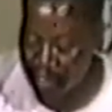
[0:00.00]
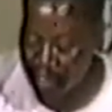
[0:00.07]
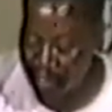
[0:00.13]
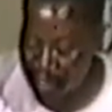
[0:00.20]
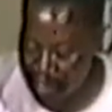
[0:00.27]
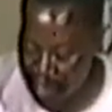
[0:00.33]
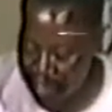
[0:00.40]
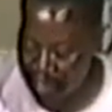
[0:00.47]

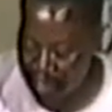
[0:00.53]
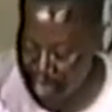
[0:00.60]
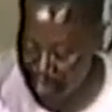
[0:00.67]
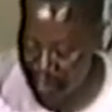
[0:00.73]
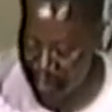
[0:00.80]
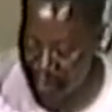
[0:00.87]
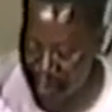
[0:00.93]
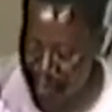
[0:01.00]
This
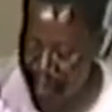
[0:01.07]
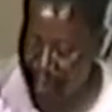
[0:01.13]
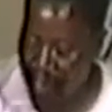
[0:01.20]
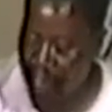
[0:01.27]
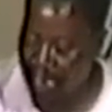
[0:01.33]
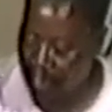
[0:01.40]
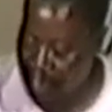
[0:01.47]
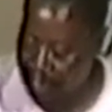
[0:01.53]
then
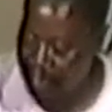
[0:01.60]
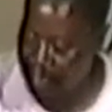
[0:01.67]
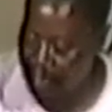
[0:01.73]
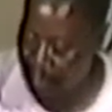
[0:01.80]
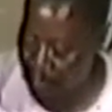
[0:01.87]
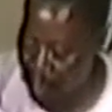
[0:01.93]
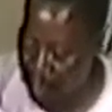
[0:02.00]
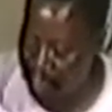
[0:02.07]
raises
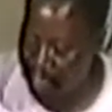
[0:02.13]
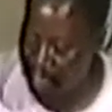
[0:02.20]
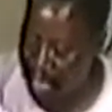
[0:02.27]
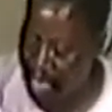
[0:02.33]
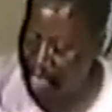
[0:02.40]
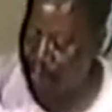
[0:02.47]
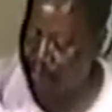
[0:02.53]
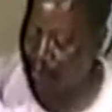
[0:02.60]
the question
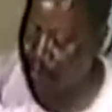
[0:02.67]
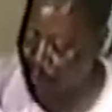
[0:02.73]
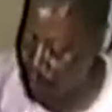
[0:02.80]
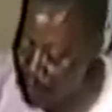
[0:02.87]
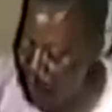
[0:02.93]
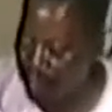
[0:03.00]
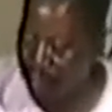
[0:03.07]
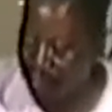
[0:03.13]
as to
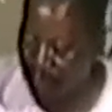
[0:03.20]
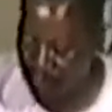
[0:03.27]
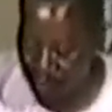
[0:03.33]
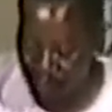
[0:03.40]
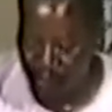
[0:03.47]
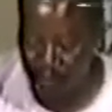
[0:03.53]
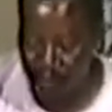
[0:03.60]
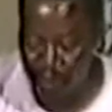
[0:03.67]
who is
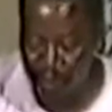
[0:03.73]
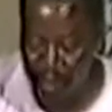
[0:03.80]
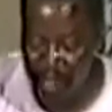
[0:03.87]
Ojukwu.